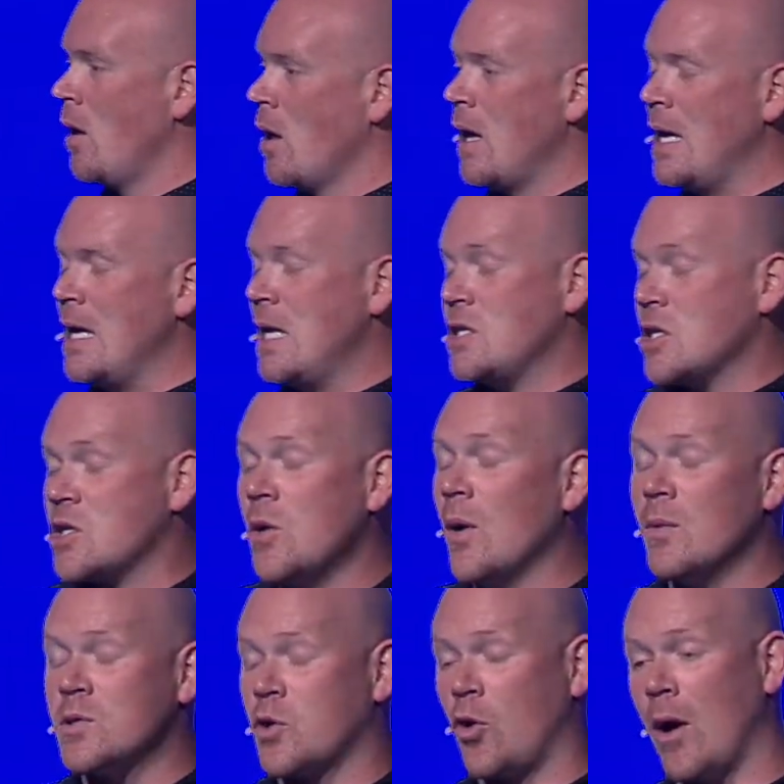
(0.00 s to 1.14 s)
He, he just knew it
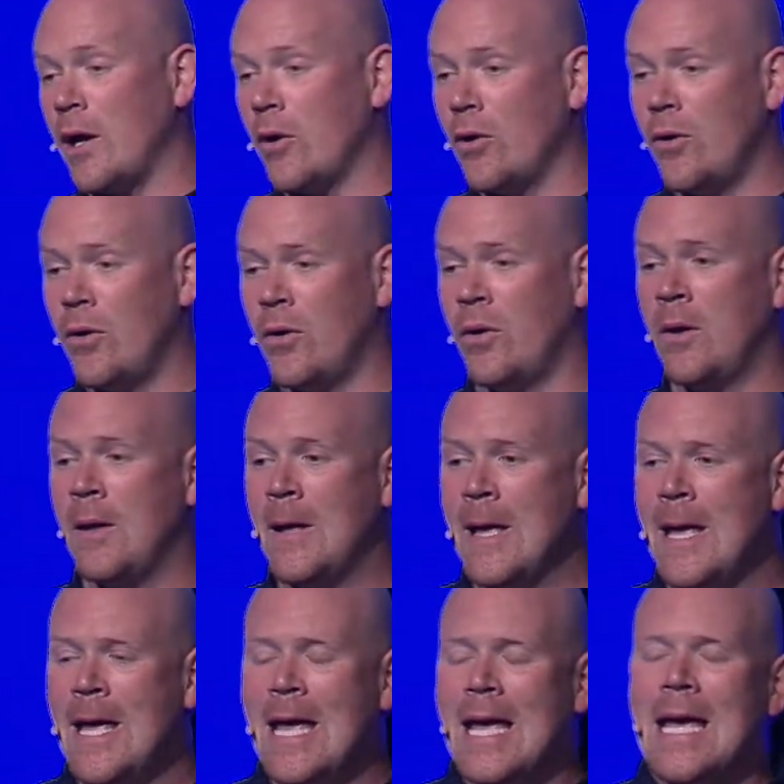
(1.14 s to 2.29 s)
was greater.
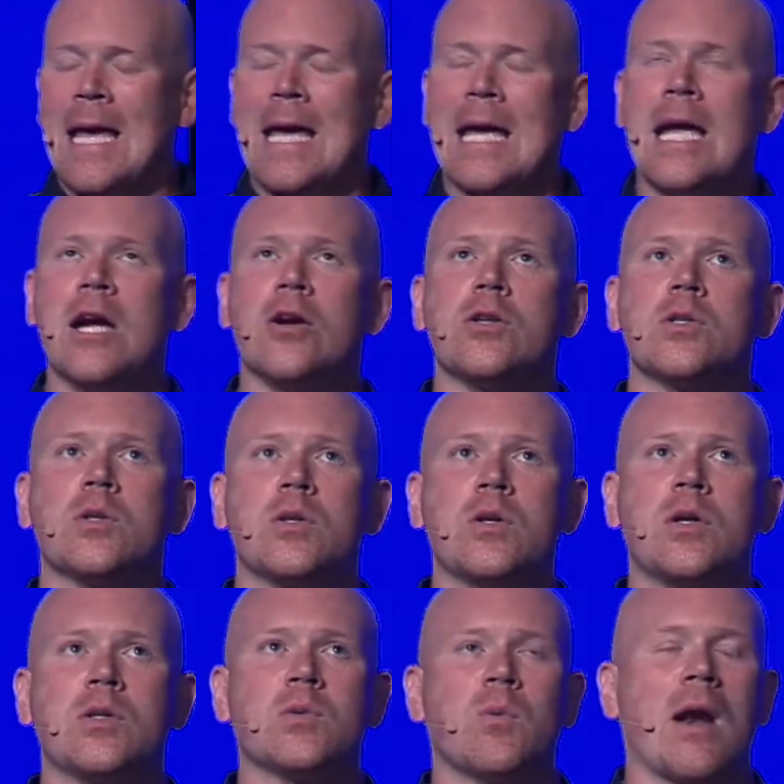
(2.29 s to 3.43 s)
Here's,
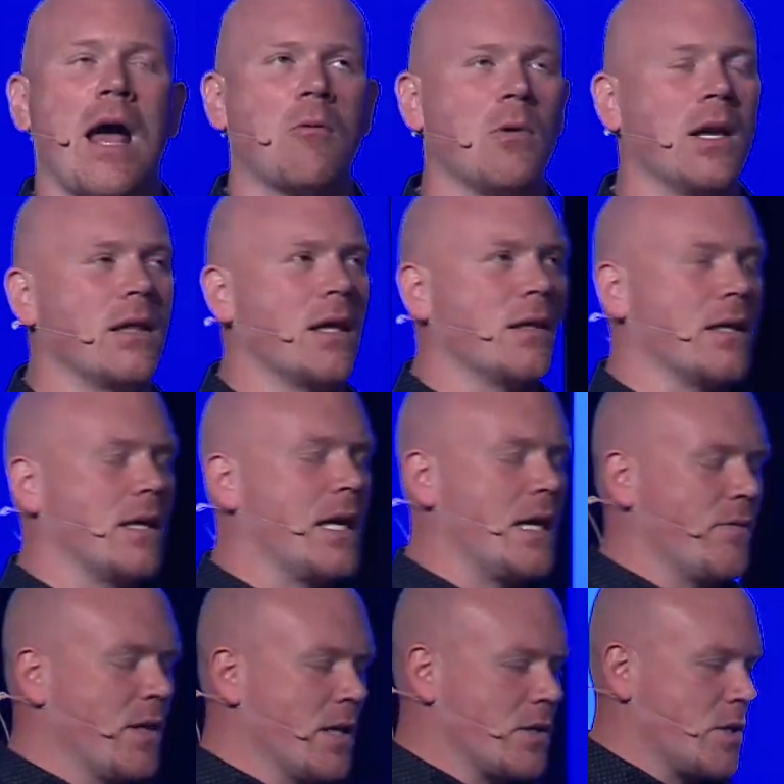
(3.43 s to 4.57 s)
here's what I really think the key of
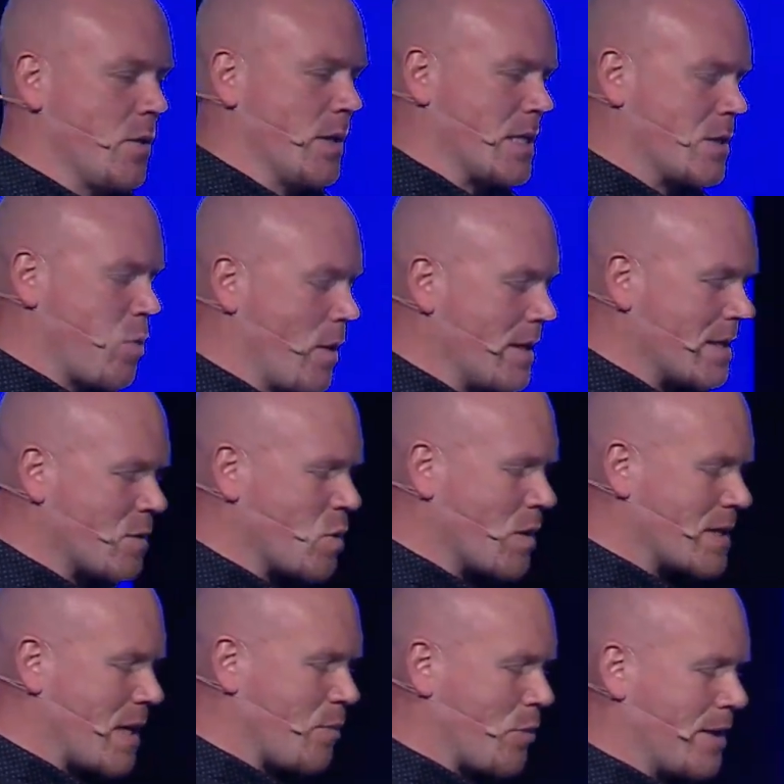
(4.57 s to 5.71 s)
the issue is. This is what
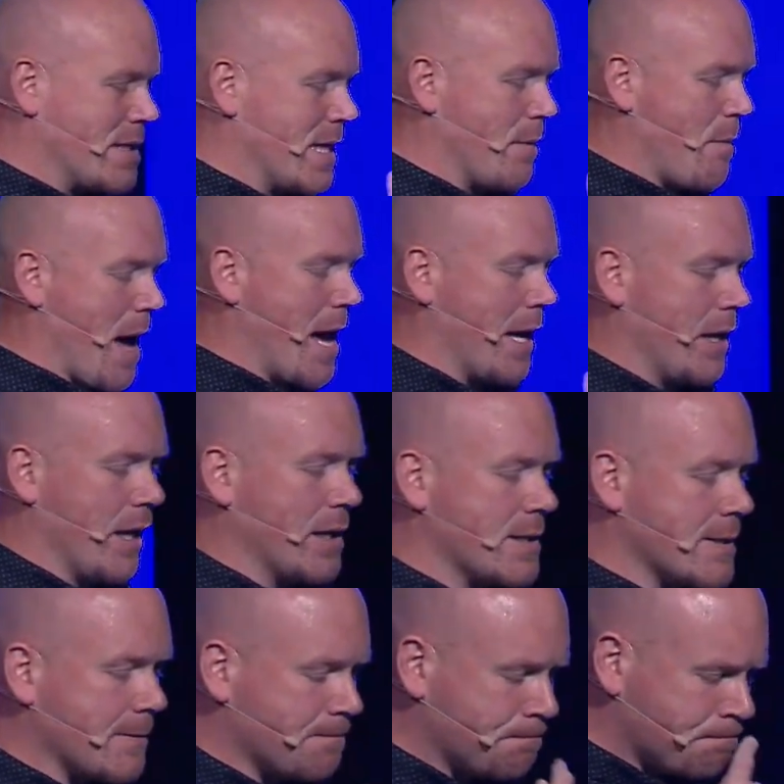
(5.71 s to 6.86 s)
separates Nehemiah and us.